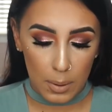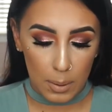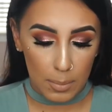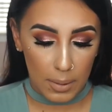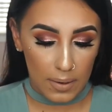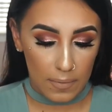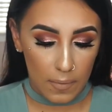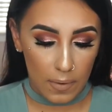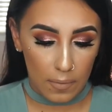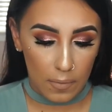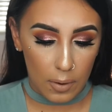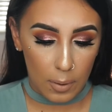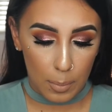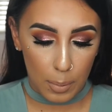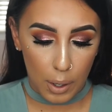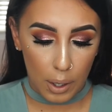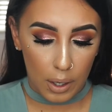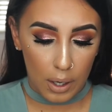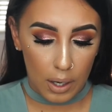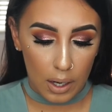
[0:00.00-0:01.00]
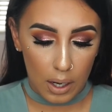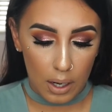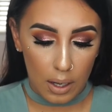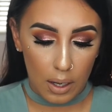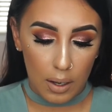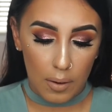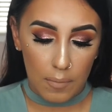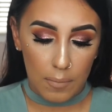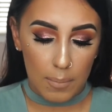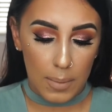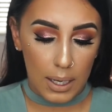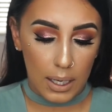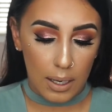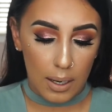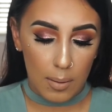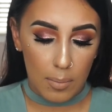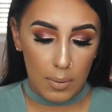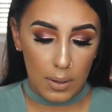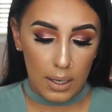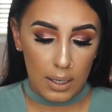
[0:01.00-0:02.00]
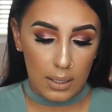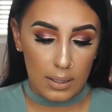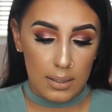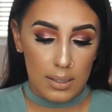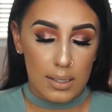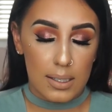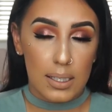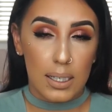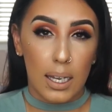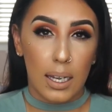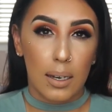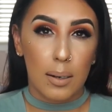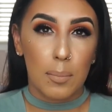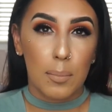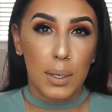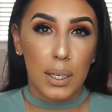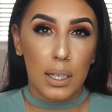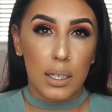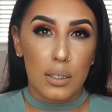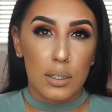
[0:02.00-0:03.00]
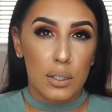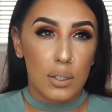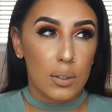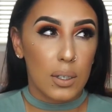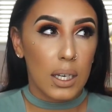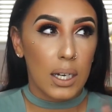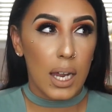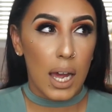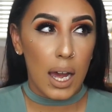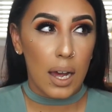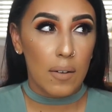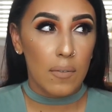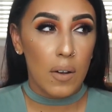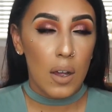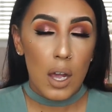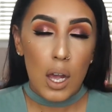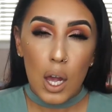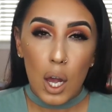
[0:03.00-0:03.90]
but my favorite part of makeup is skin because you can have